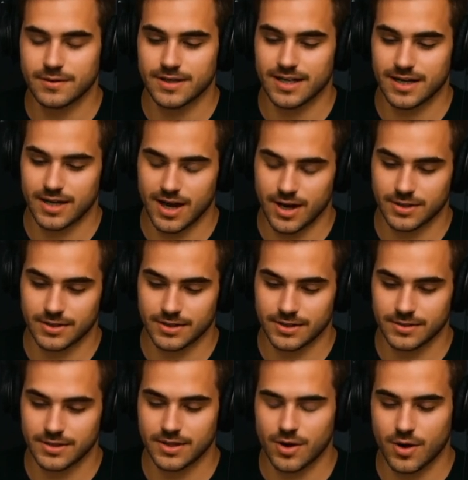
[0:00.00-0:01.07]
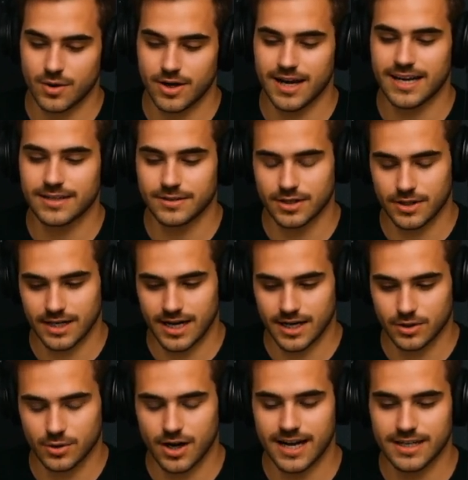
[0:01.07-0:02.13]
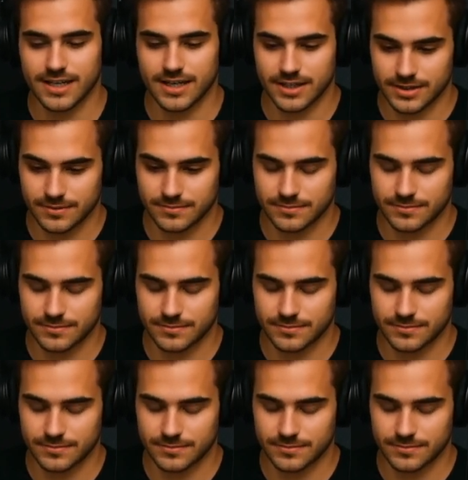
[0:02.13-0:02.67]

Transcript: GitHub. Codex can't reach it.